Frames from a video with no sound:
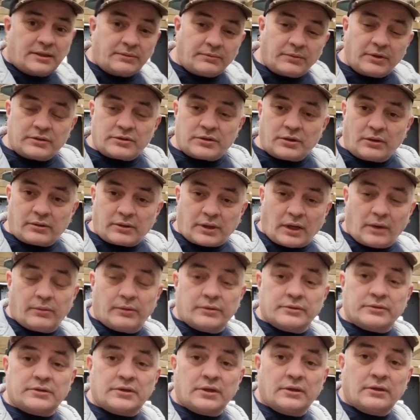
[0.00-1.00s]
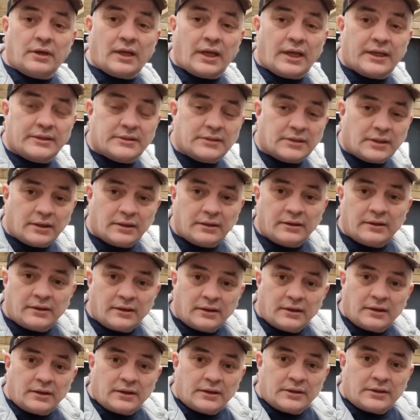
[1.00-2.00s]
in, which I'll go on to later,
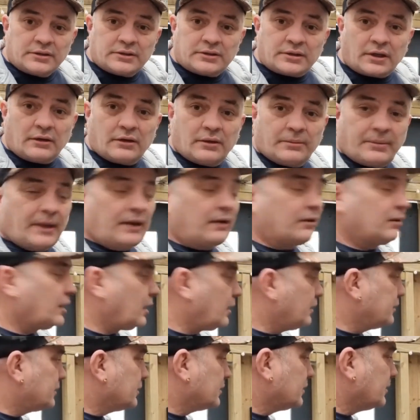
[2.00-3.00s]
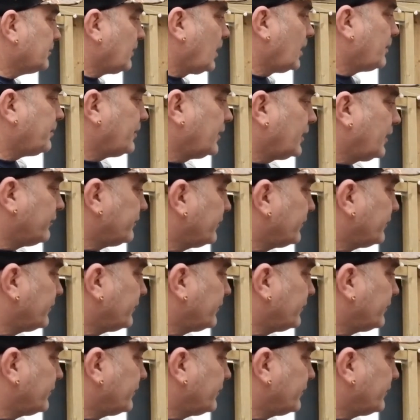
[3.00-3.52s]
show you about loading them up and